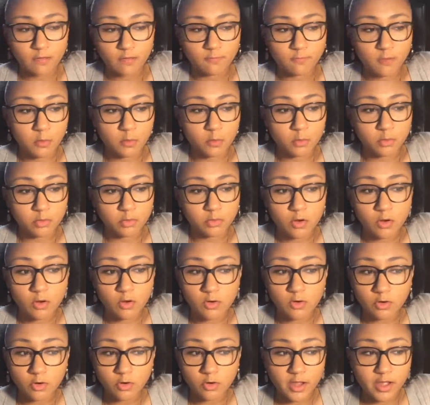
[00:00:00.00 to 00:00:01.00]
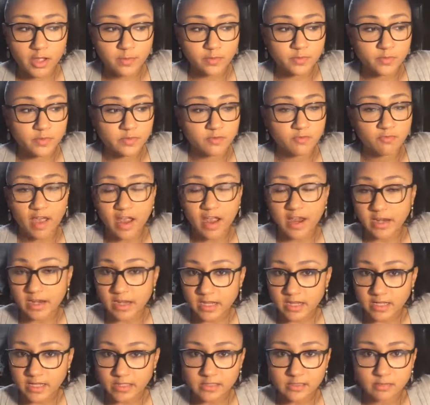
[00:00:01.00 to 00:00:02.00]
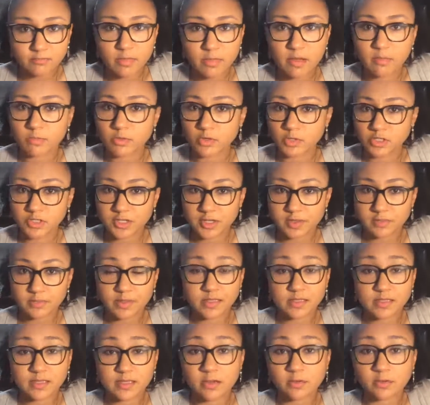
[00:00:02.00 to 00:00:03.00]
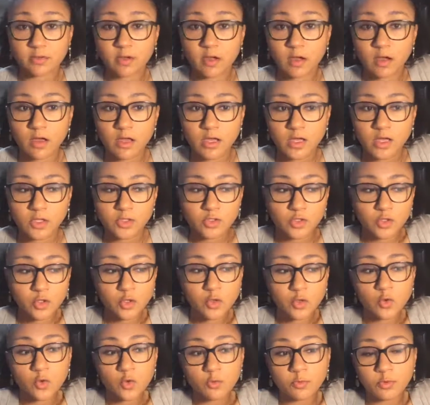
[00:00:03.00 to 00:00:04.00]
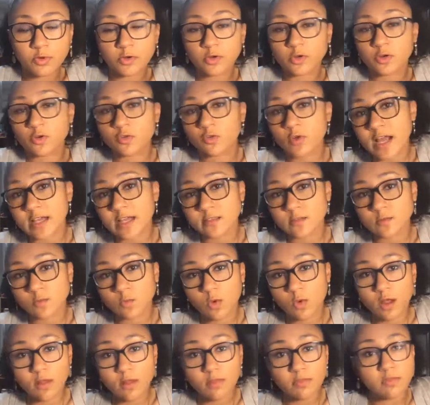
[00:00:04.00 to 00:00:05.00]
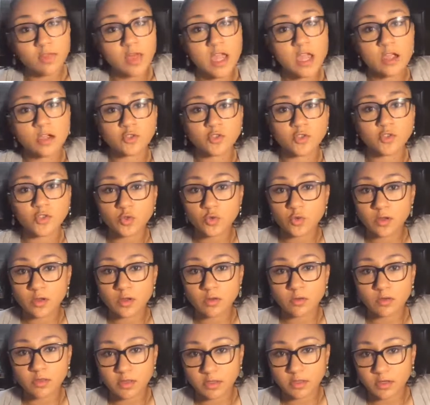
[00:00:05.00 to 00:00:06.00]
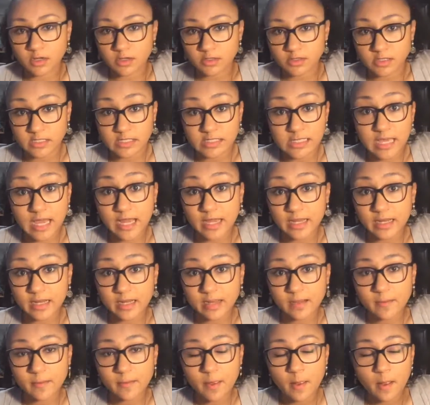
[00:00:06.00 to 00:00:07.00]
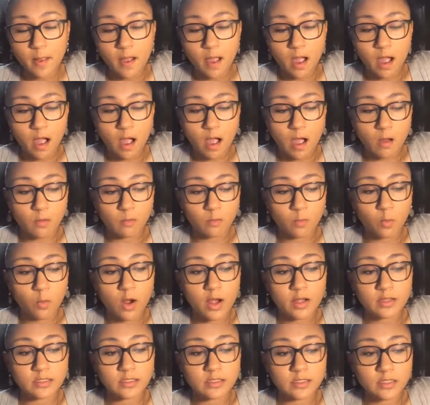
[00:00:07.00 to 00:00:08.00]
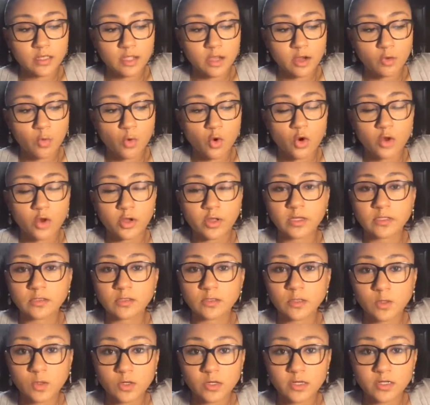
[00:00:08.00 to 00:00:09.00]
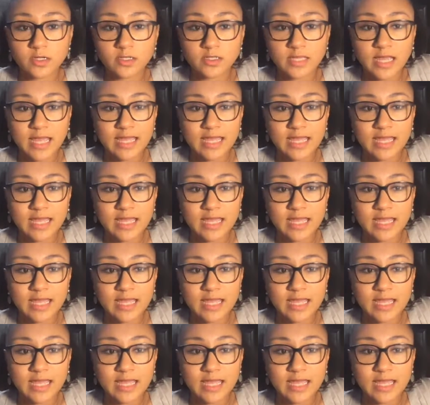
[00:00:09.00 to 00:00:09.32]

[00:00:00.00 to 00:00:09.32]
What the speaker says: from programs, finance, membership, etc., to progress what they are doing within our society, what they are working towards,